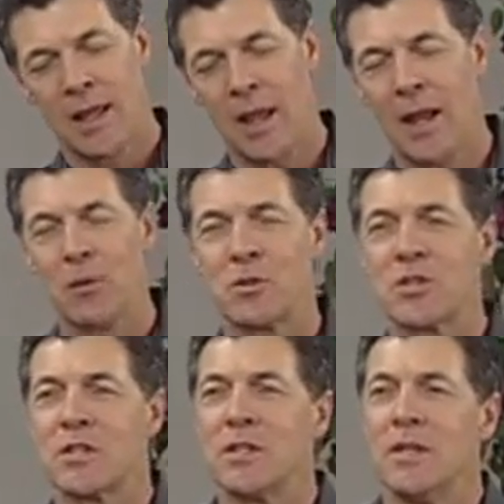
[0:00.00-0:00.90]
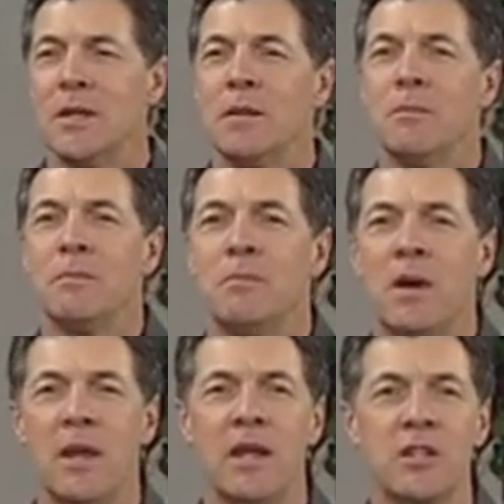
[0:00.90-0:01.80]
And it was,
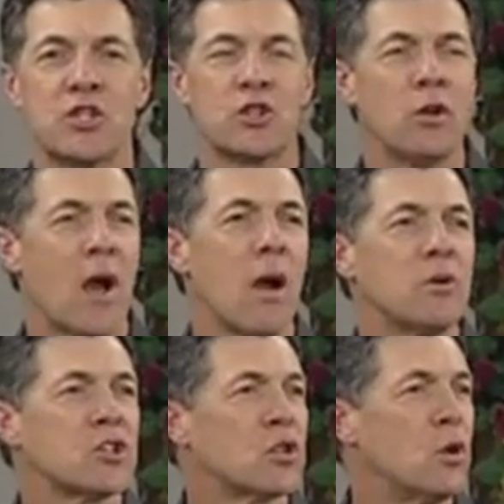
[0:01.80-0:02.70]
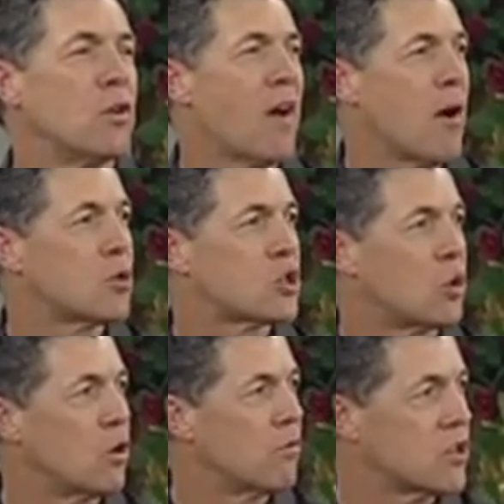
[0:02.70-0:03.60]
but it's true. I was sort of I was
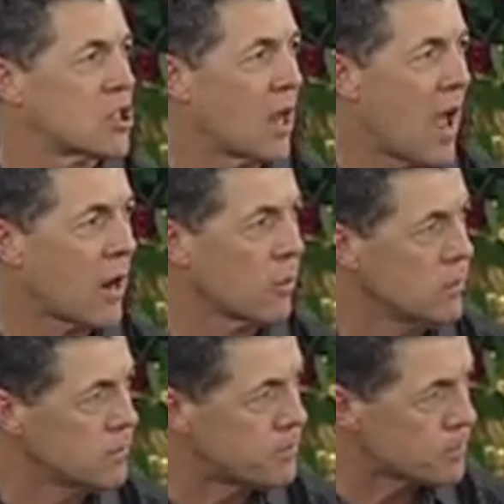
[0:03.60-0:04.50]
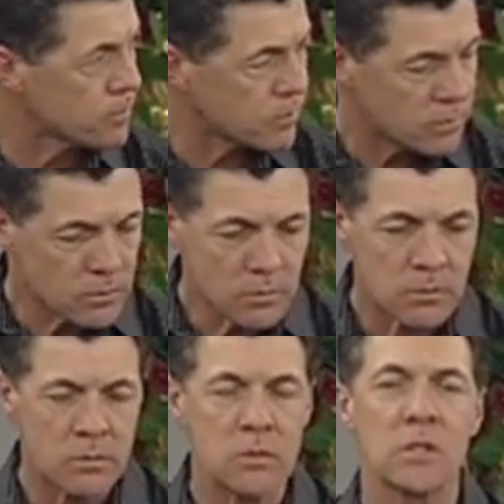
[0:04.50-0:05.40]
sort of a slacker
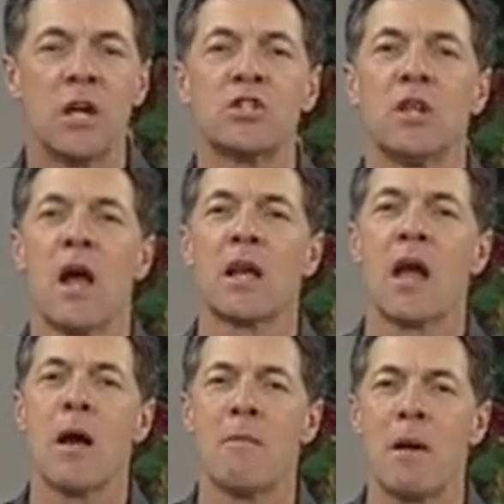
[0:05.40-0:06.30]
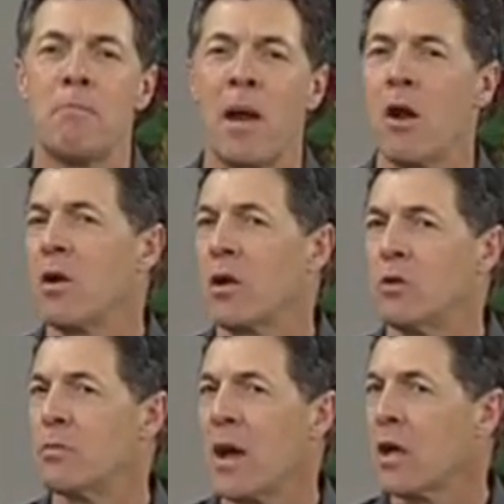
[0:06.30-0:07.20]
until I got my bearing
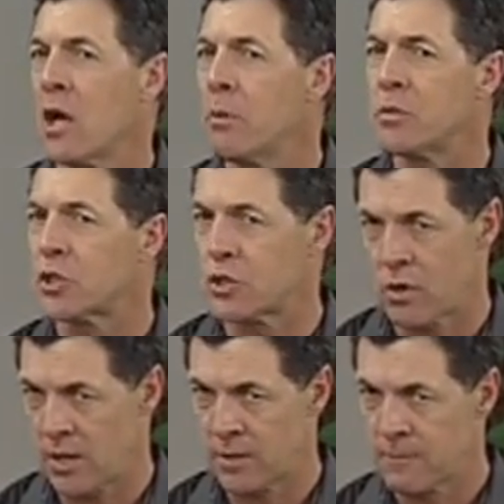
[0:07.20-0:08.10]
on my compass straight.